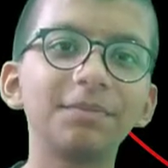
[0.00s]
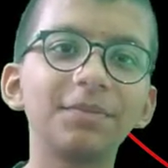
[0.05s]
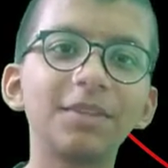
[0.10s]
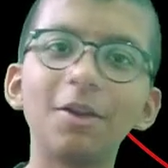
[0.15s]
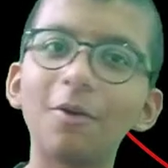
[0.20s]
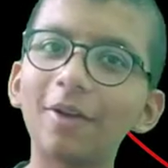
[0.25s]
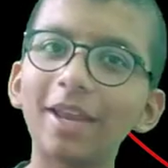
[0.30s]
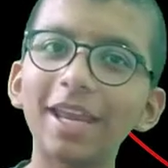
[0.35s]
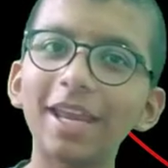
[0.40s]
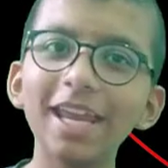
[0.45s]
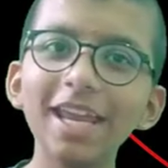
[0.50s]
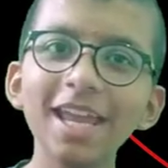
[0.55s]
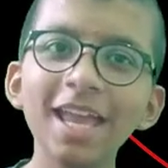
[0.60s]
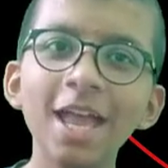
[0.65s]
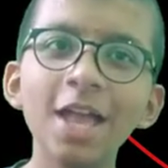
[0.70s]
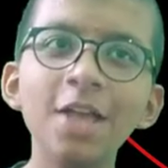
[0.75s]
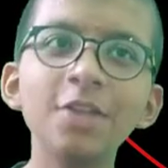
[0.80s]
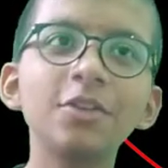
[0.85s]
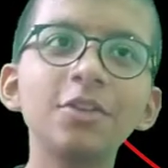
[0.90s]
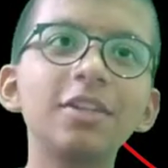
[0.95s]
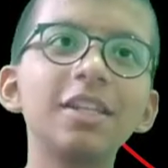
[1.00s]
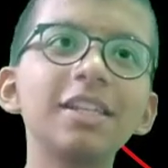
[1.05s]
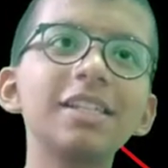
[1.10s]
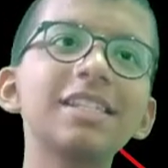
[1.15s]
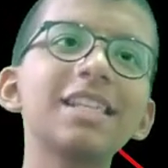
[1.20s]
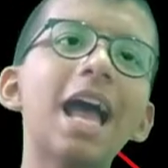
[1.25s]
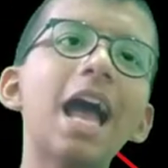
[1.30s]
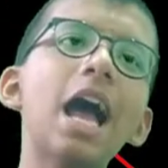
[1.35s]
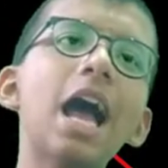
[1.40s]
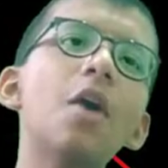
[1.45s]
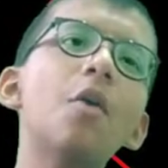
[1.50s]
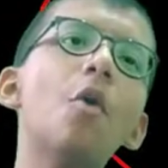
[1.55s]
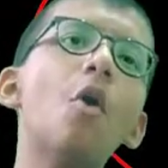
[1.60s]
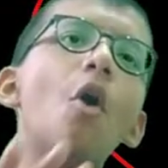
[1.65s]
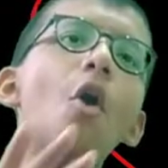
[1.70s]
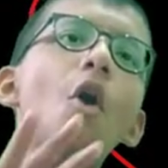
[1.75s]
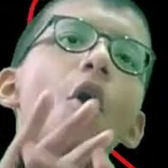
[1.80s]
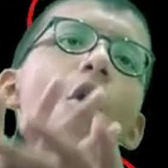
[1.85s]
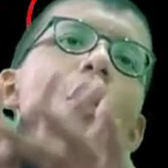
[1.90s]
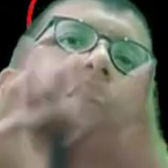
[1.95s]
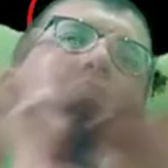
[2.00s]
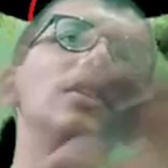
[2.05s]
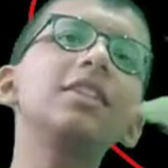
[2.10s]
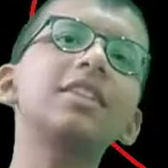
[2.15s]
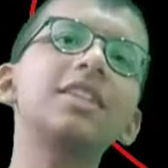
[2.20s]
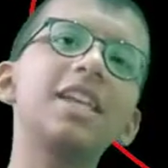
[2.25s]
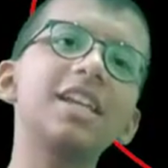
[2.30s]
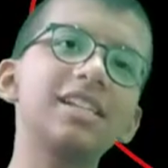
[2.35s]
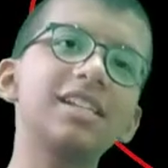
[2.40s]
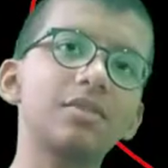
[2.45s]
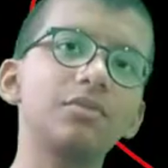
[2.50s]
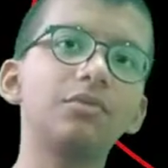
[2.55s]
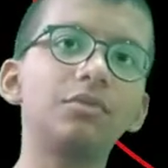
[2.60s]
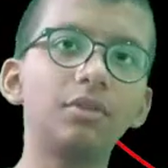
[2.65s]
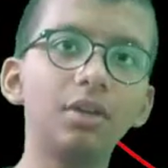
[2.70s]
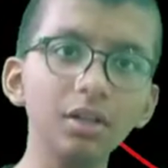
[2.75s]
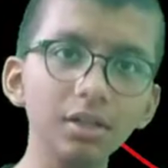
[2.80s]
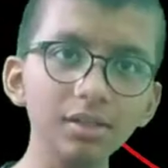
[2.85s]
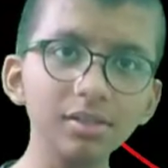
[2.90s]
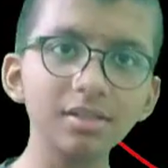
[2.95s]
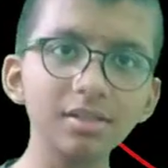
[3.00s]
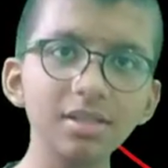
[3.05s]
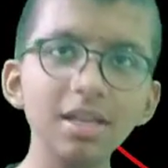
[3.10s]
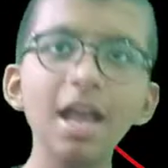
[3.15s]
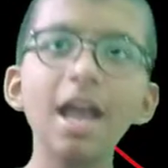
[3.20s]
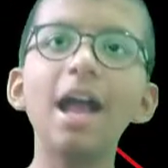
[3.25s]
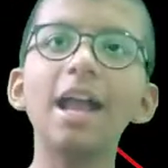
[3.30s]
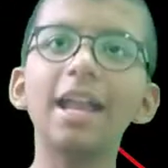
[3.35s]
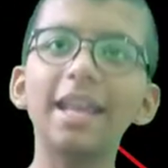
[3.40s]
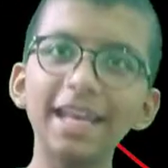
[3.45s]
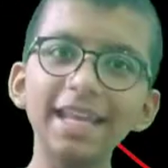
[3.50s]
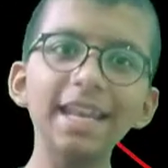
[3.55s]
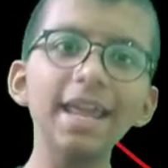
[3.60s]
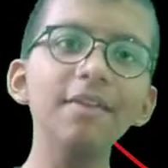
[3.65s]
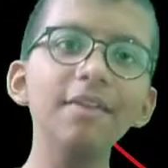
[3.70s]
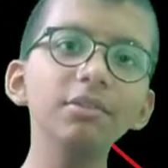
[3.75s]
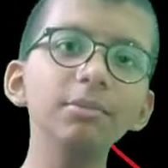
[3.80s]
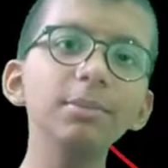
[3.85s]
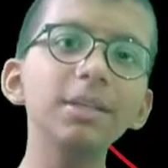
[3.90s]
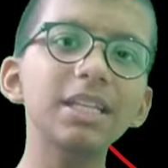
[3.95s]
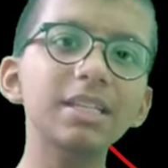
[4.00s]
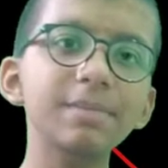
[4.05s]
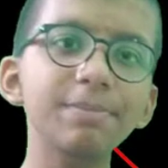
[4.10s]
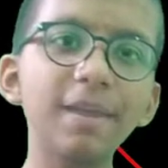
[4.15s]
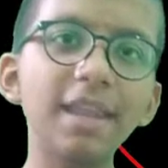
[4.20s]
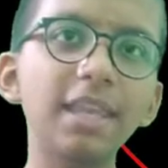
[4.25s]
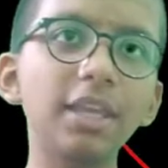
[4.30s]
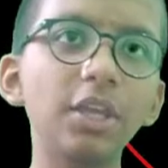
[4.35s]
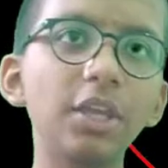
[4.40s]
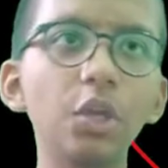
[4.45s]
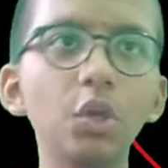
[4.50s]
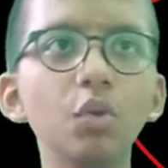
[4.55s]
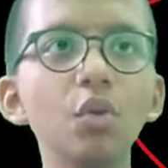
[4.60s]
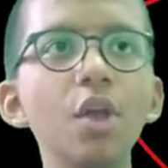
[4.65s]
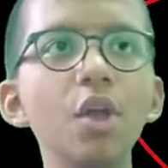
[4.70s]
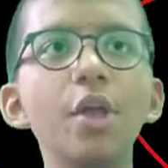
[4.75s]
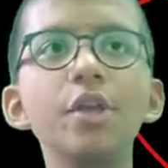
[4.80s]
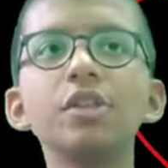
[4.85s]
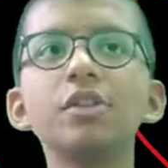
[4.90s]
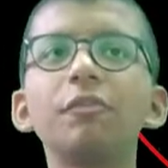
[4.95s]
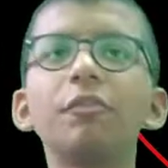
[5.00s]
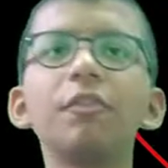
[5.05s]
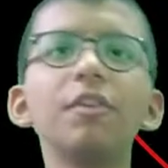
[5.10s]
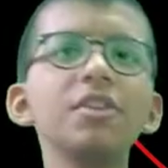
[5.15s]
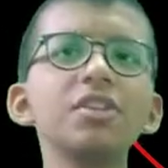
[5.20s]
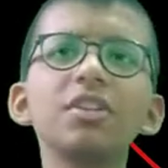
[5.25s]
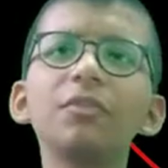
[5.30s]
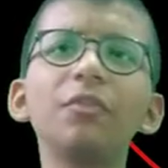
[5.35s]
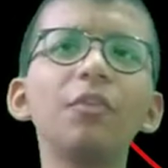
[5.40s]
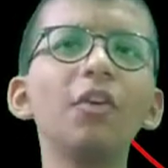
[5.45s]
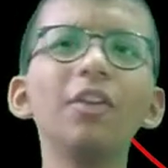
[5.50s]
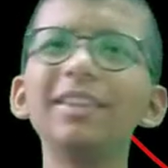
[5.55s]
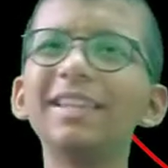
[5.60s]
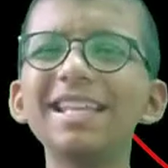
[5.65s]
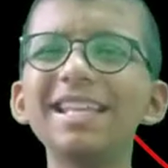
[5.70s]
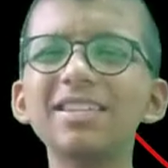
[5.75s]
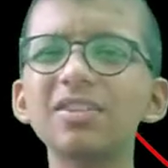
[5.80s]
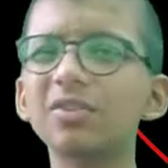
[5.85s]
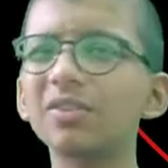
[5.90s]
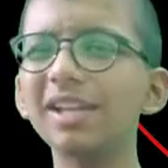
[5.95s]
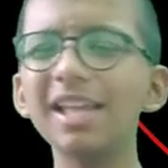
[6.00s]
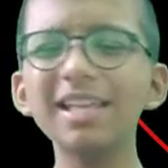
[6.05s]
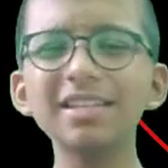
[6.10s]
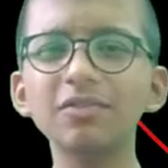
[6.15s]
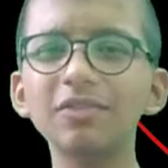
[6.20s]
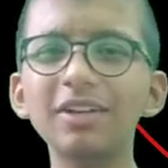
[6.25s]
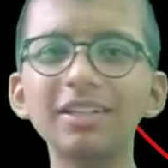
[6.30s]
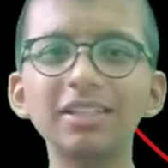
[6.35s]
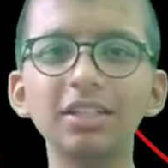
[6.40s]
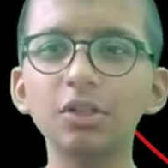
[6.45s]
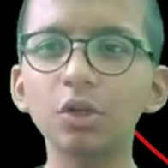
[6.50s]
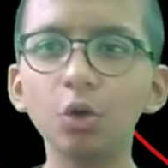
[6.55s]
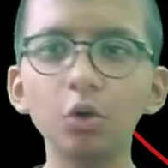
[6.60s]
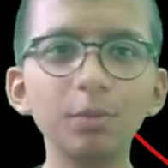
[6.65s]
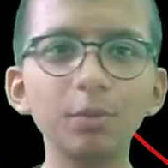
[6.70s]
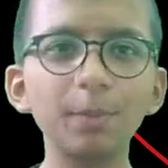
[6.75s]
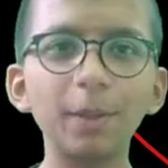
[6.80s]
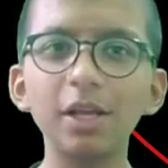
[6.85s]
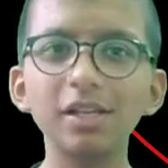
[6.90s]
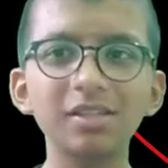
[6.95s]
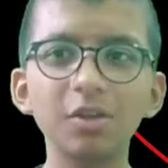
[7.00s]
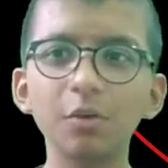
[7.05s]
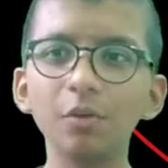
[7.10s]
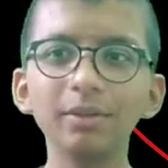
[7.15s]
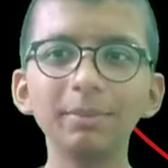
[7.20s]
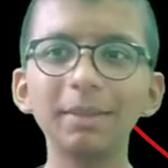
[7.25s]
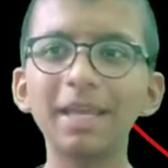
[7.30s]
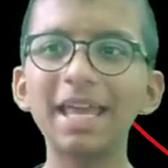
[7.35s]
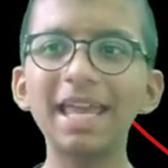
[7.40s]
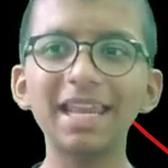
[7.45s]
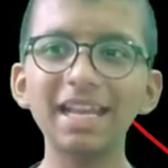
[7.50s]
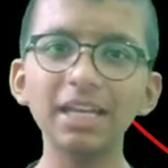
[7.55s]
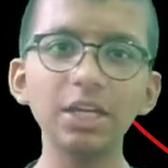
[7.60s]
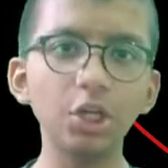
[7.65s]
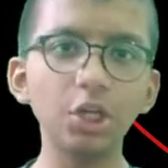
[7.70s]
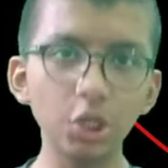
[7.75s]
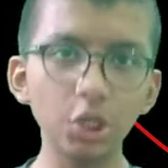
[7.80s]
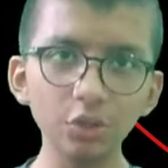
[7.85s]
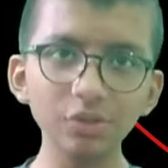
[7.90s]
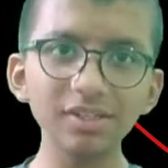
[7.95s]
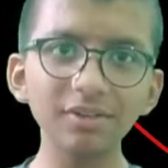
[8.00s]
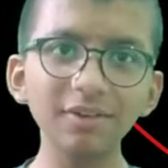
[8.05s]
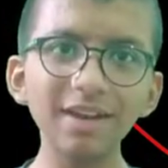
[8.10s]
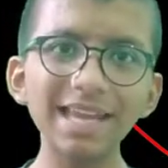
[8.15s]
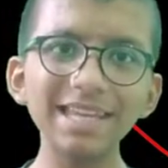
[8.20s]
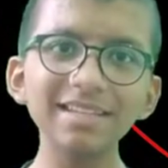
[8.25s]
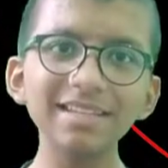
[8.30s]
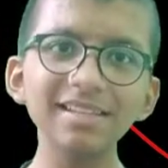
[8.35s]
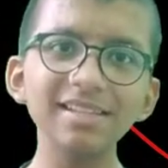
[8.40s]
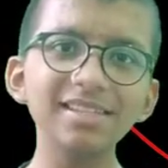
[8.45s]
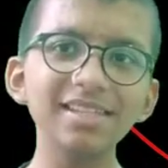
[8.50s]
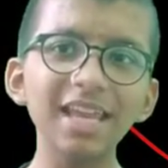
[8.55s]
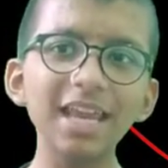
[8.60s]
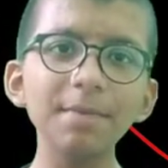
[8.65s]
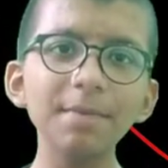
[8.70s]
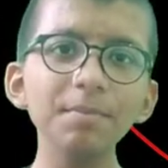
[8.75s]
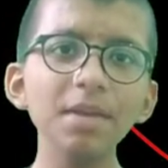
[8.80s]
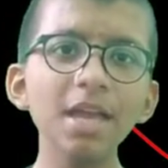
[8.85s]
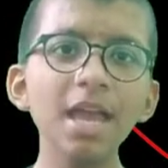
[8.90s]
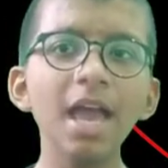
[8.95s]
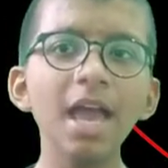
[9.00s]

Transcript: Okay, so this is how all the things works. Again, I will be explaining you. So first of all, let's write the code, because you will be getting a notes regarding the same.